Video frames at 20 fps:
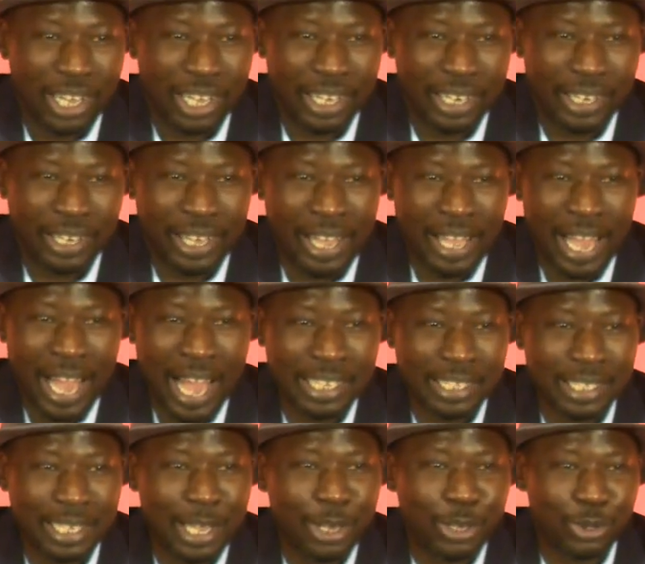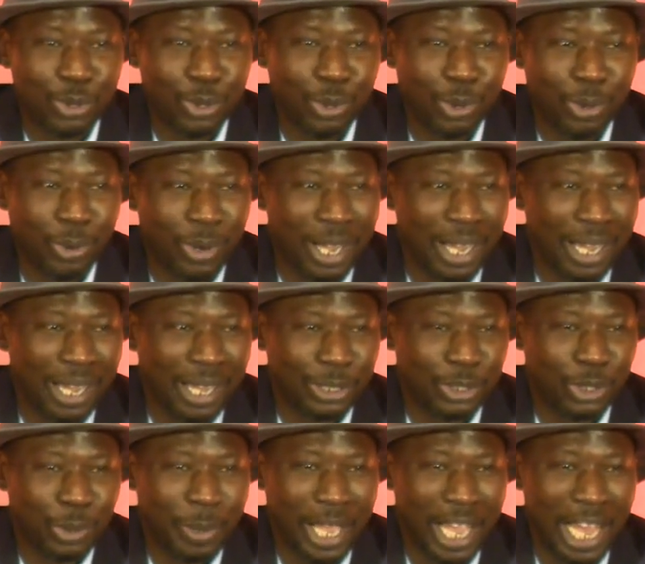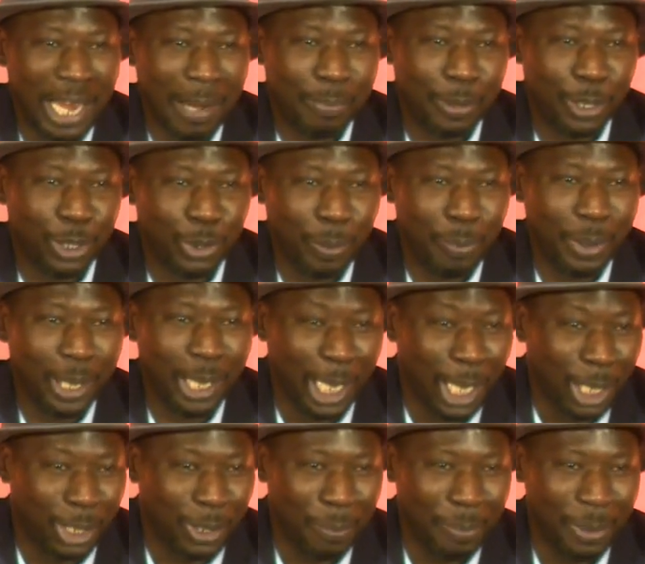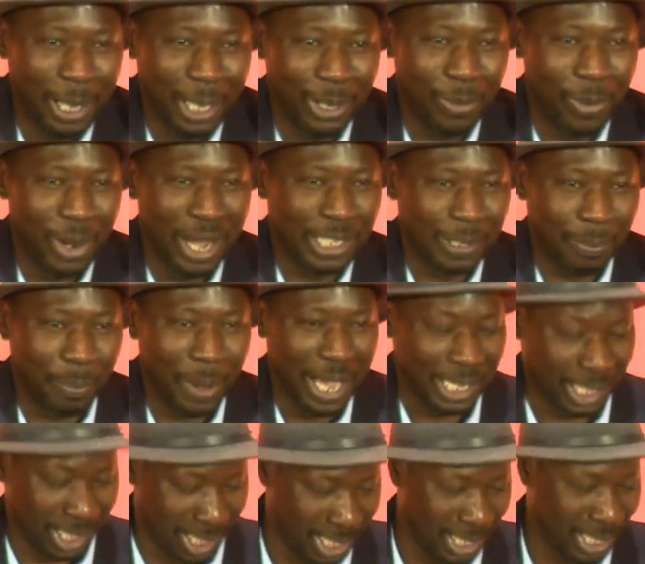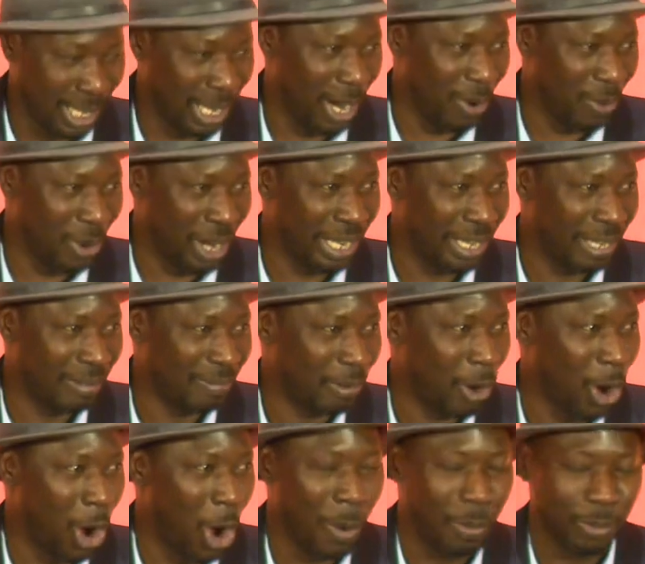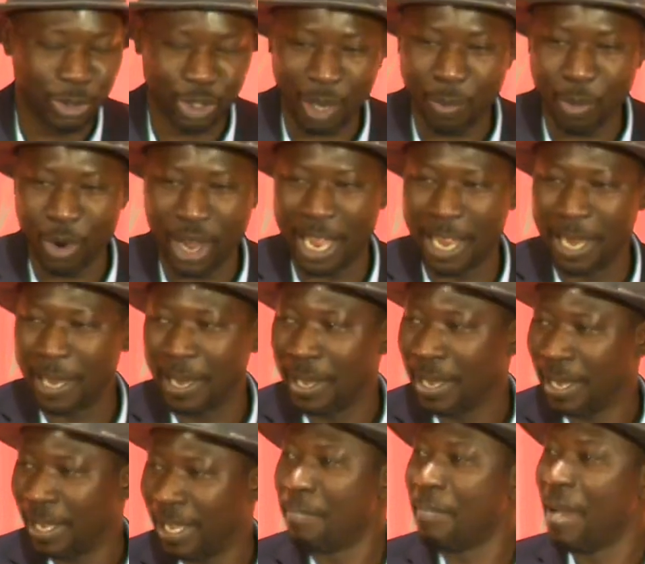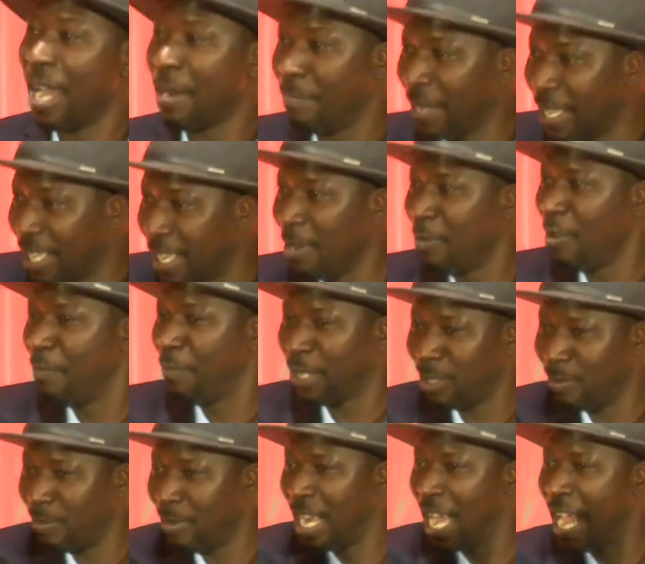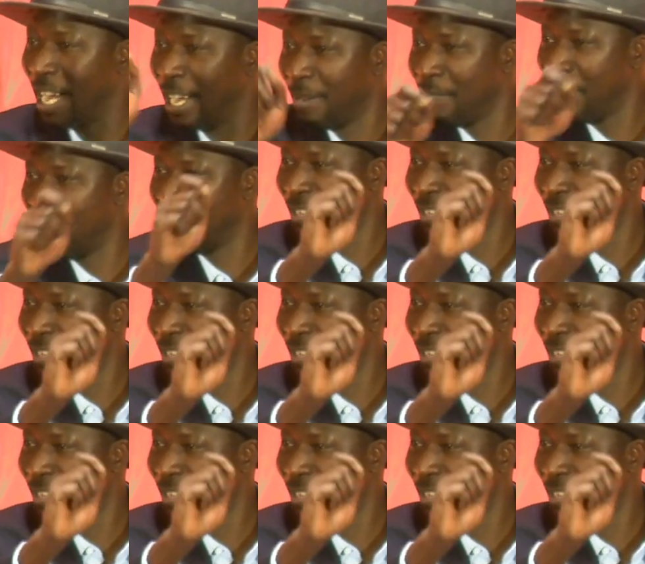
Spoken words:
they're asking to be helped to build one space, one home somewhere, they might begin with Bismillah ar-Rahman